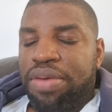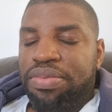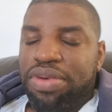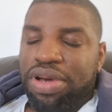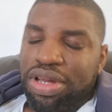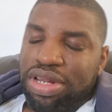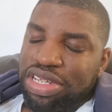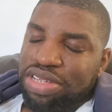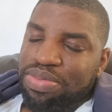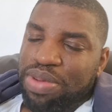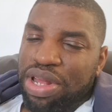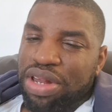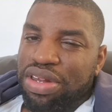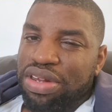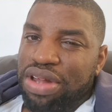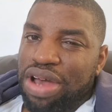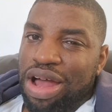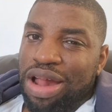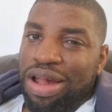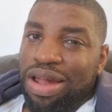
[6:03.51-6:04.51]
I'm not going to
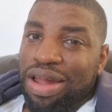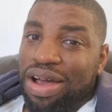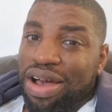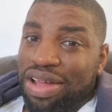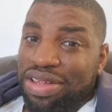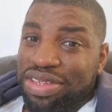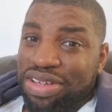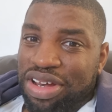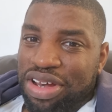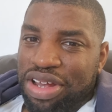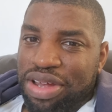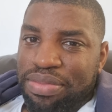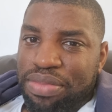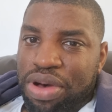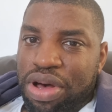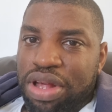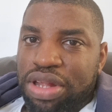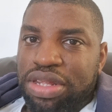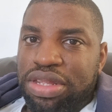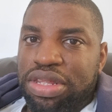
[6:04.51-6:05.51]
spend a lot of time
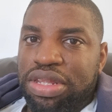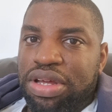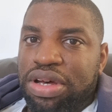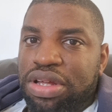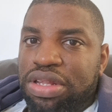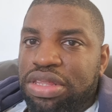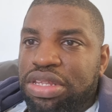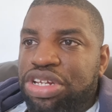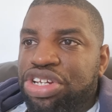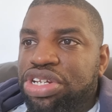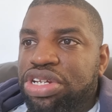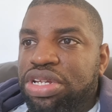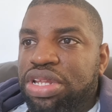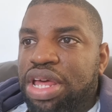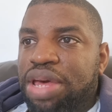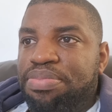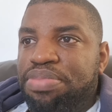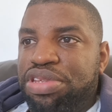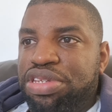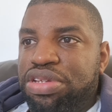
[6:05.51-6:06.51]
on this
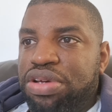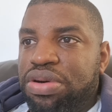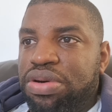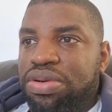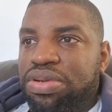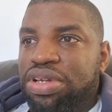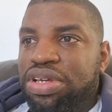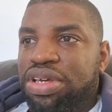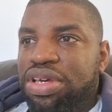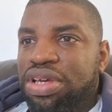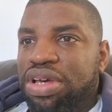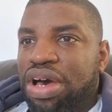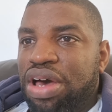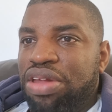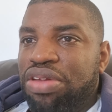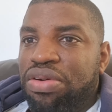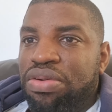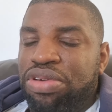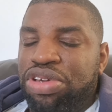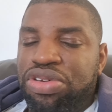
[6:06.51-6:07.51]
episode.
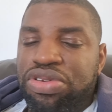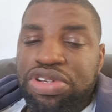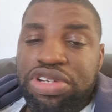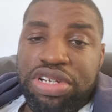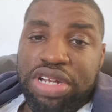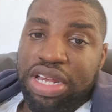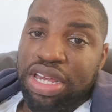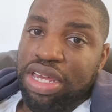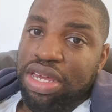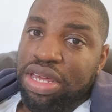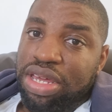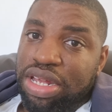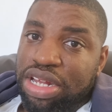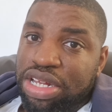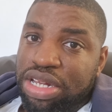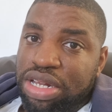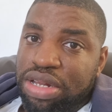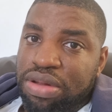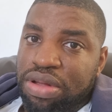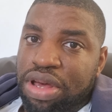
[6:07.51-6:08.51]
I know usually
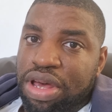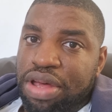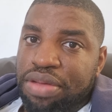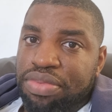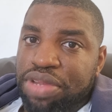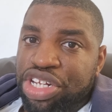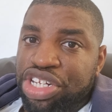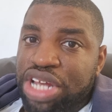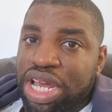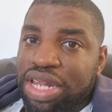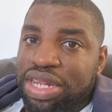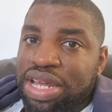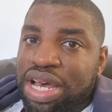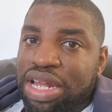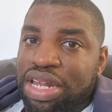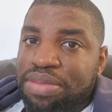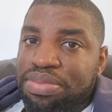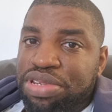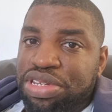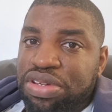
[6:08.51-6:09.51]
the
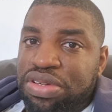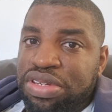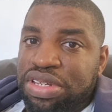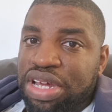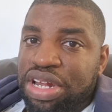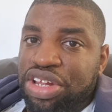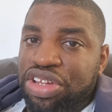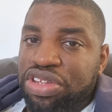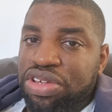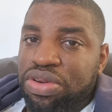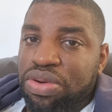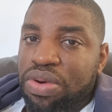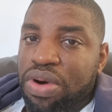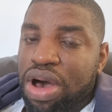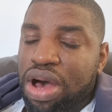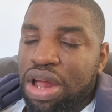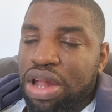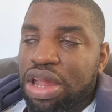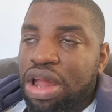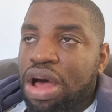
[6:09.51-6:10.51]
Shakedown episodes that I do
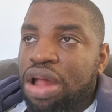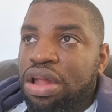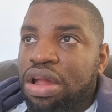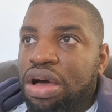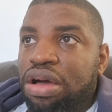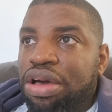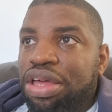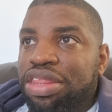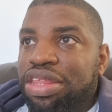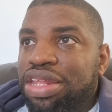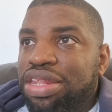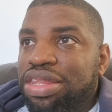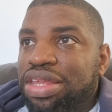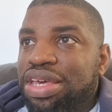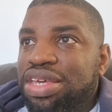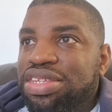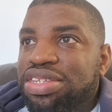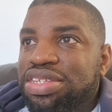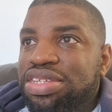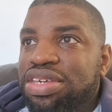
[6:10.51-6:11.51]
are a lot longer than
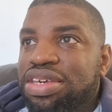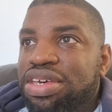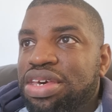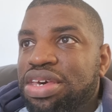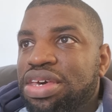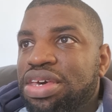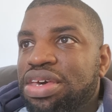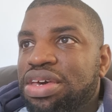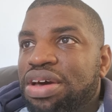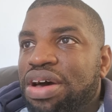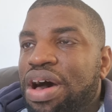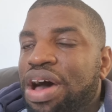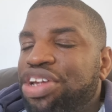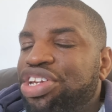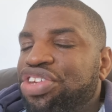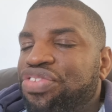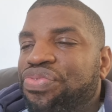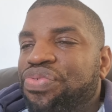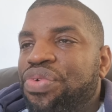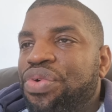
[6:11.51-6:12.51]
this. I
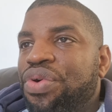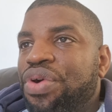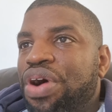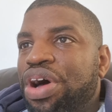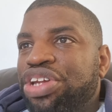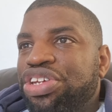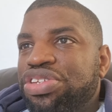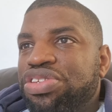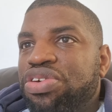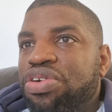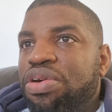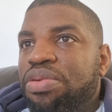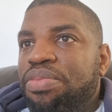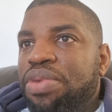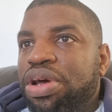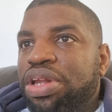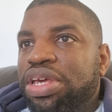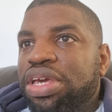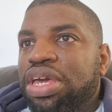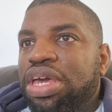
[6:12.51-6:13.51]
just thought I'd just come
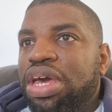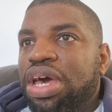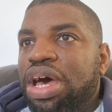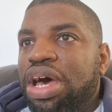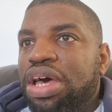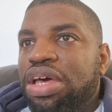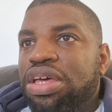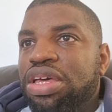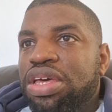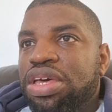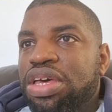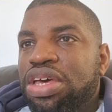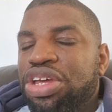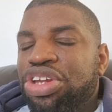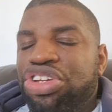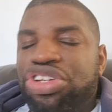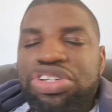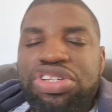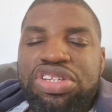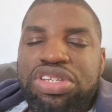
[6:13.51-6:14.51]
on here
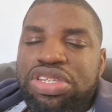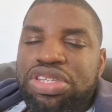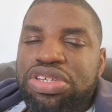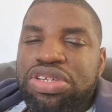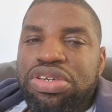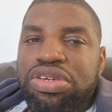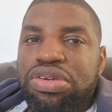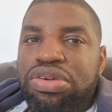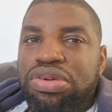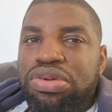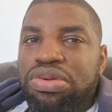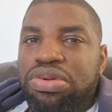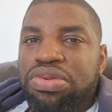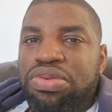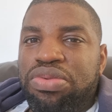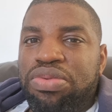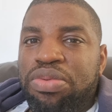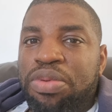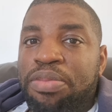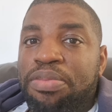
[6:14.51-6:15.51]
just
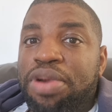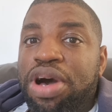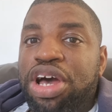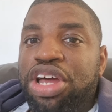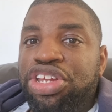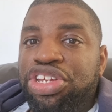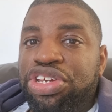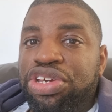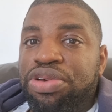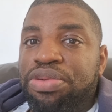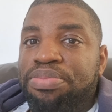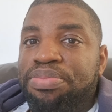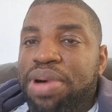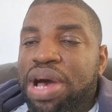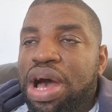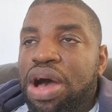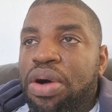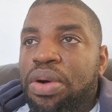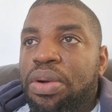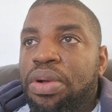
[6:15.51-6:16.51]
to remind you
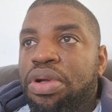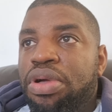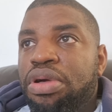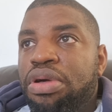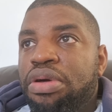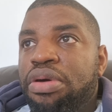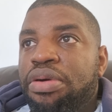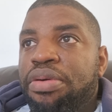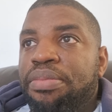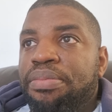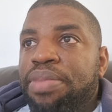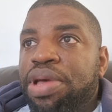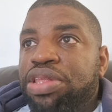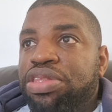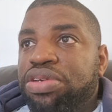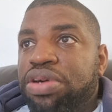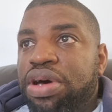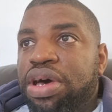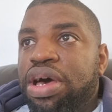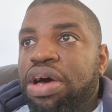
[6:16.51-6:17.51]
about
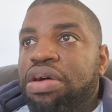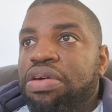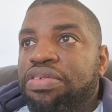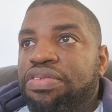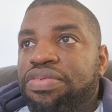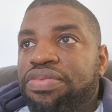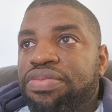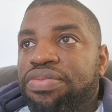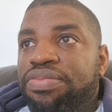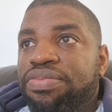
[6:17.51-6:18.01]
mental health,